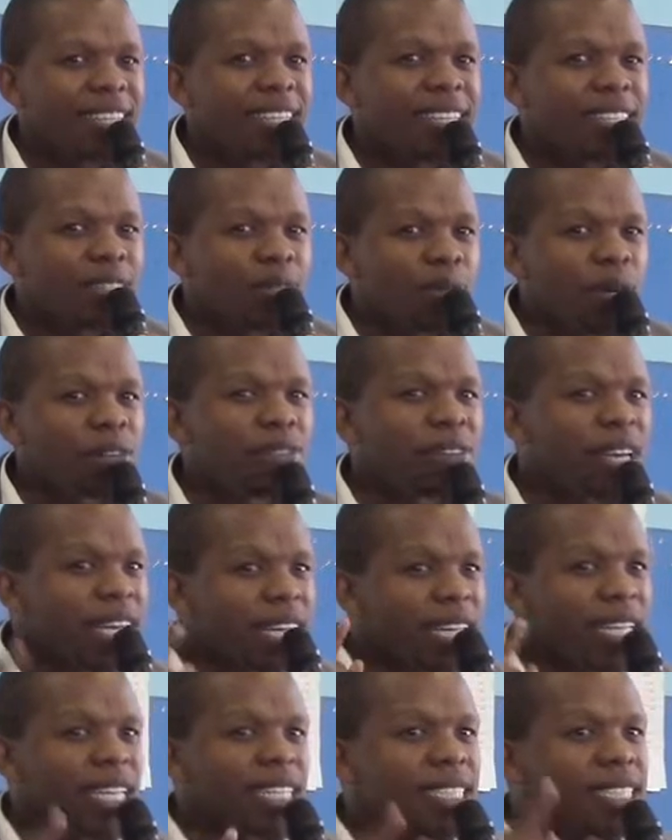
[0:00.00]
Do we have
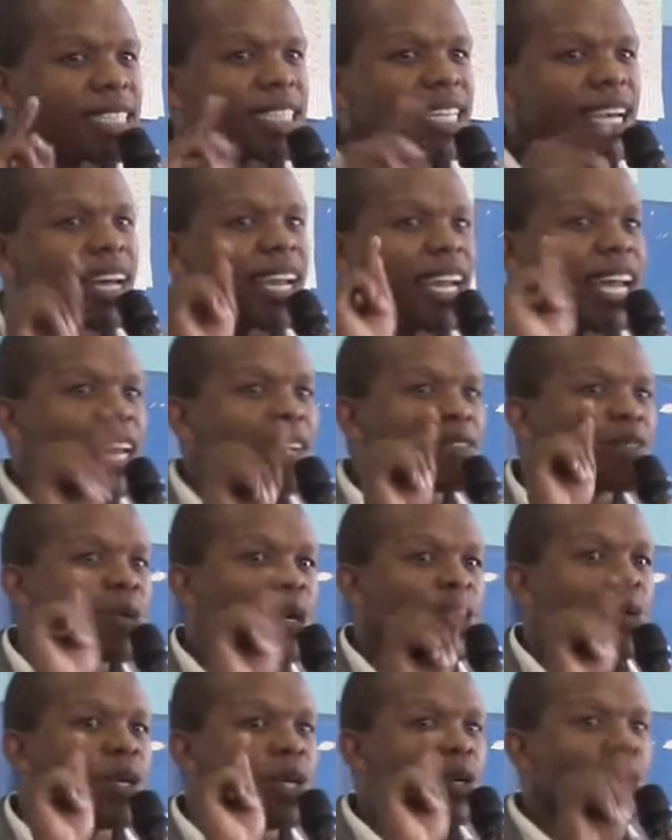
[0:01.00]
areas in our lives
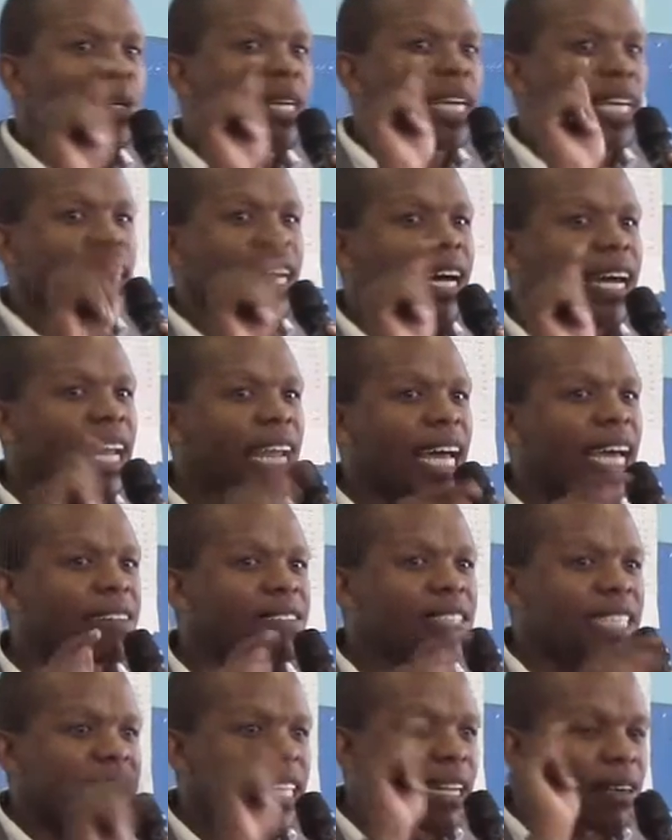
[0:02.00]
where we look at our
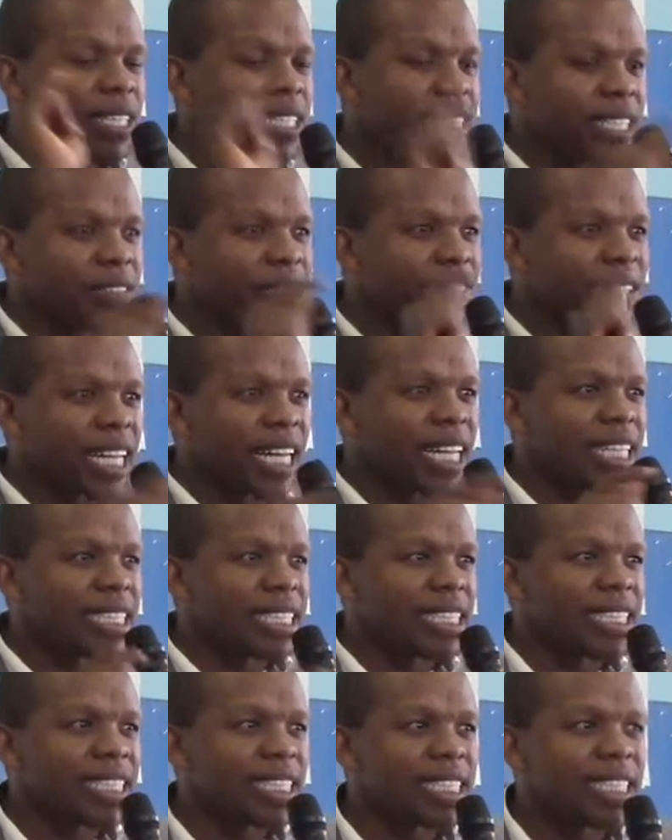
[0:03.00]
lives and our
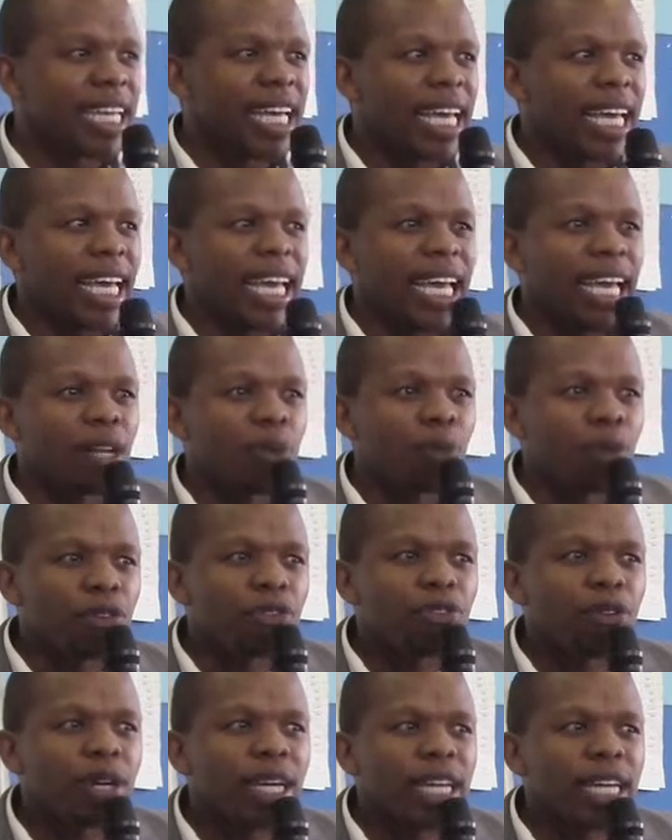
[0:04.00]
difficulties and we
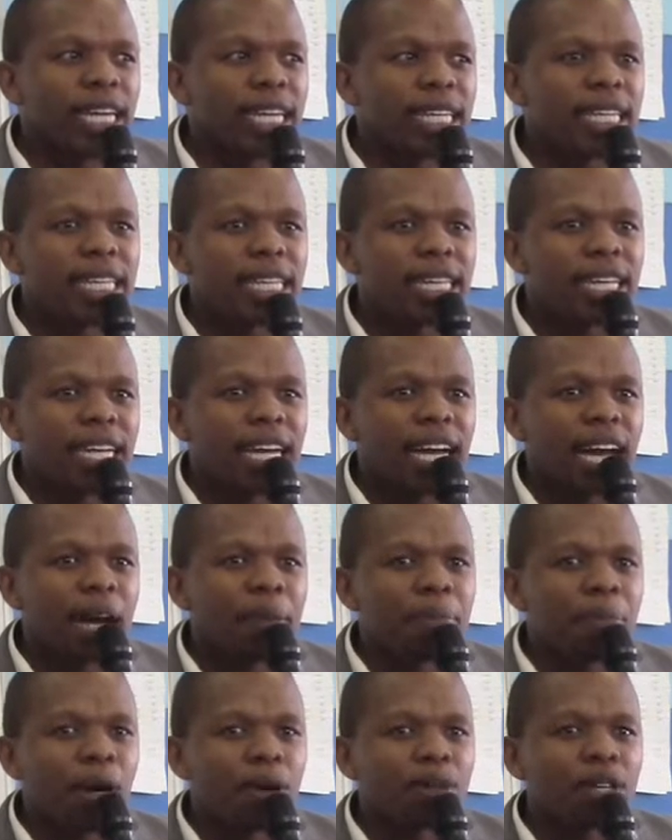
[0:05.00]
forget
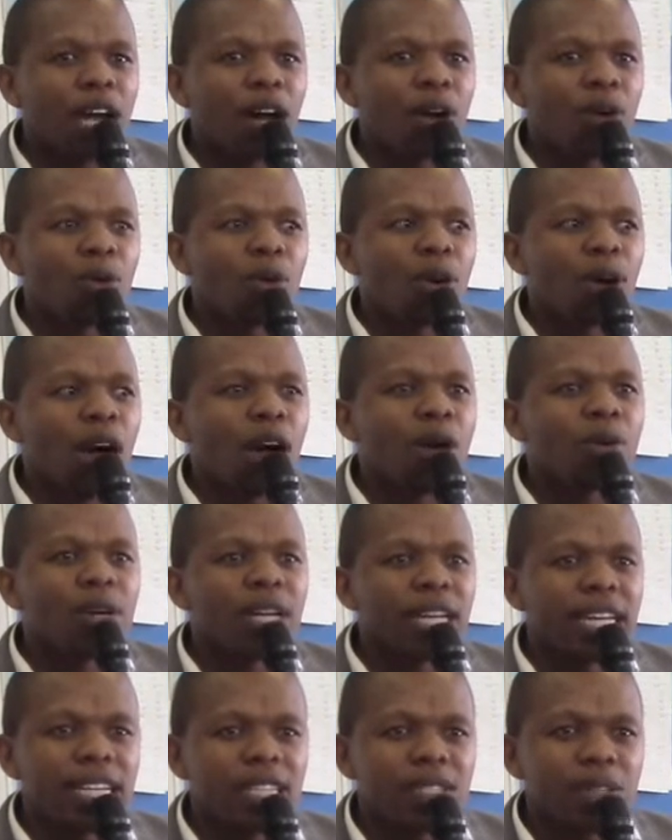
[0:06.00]
about how, how
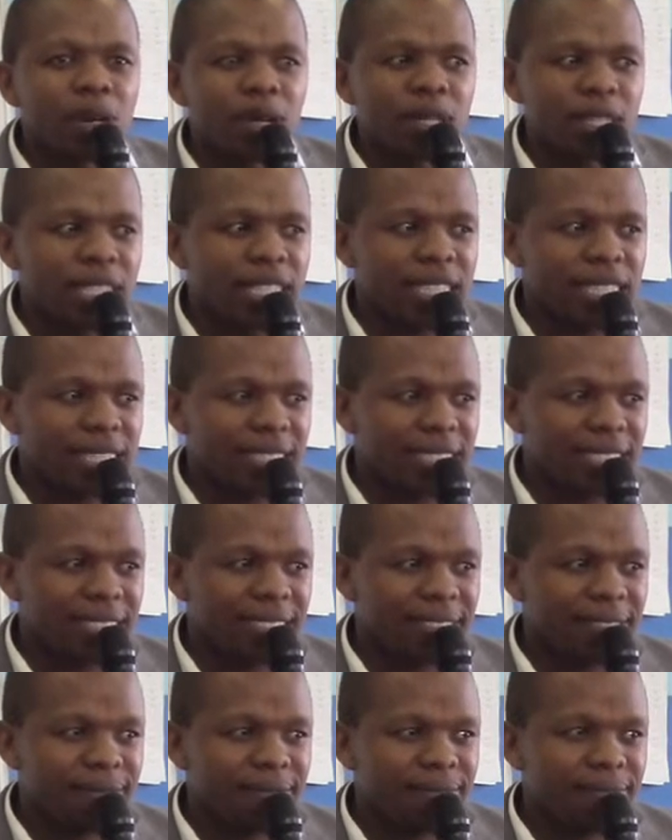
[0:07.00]
great God is?
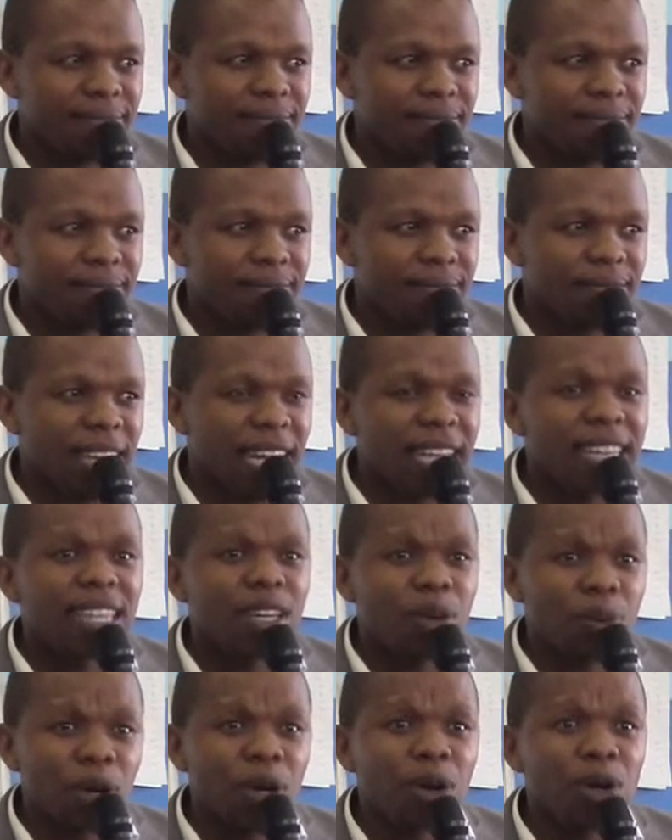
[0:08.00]
I
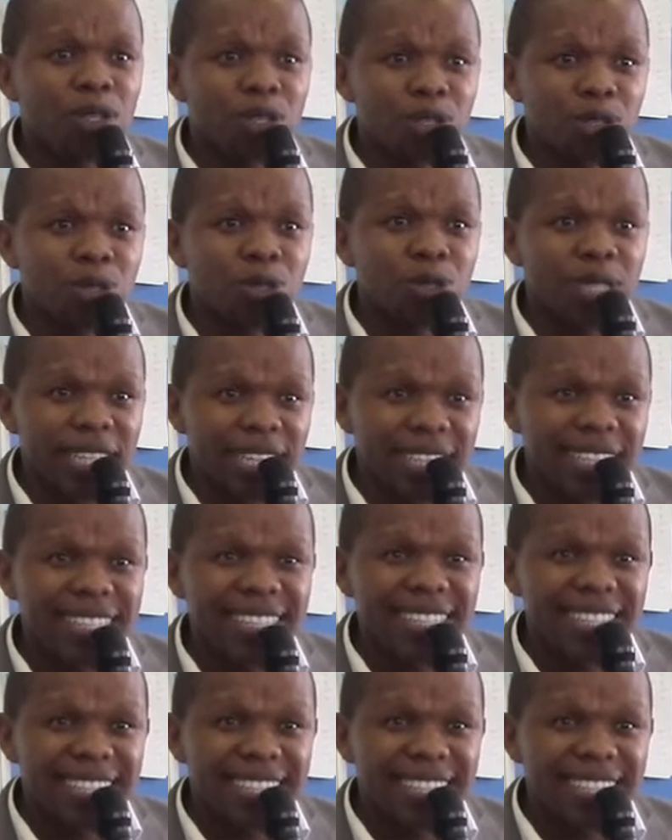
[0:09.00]
think we all do, ne?